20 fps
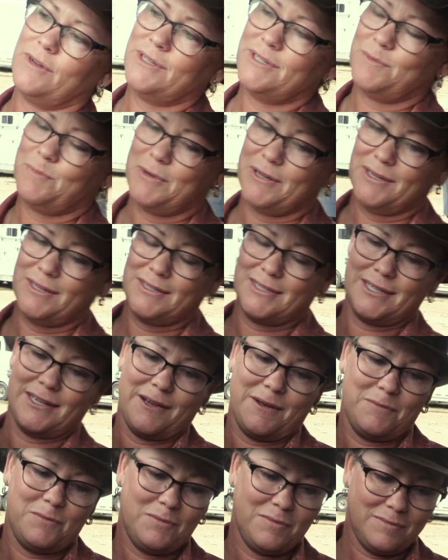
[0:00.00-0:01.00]
us, but
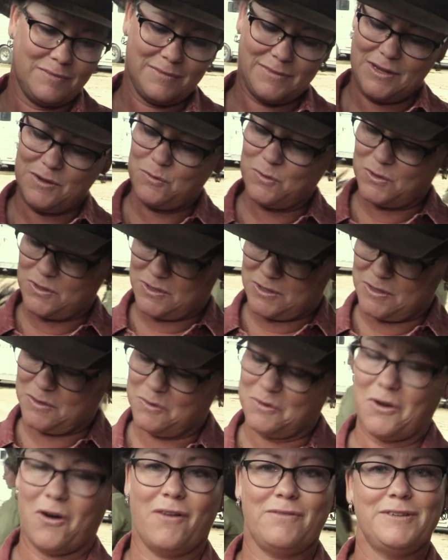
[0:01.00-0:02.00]
um, it was
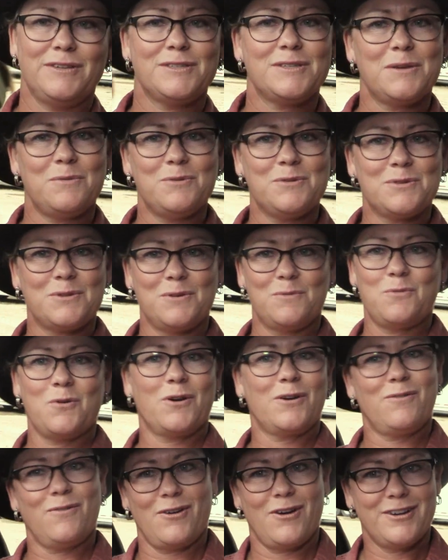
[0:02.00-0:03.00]
it obviously was good
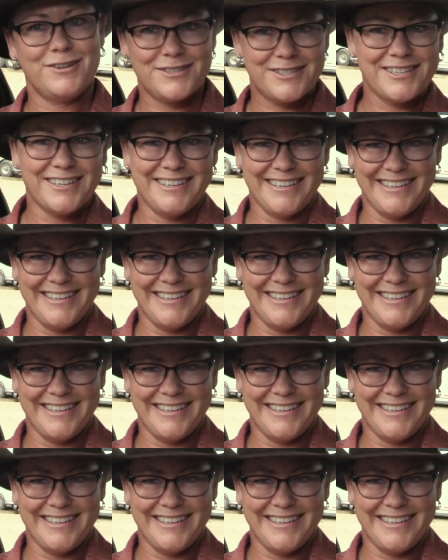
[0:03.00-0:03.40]
work for us.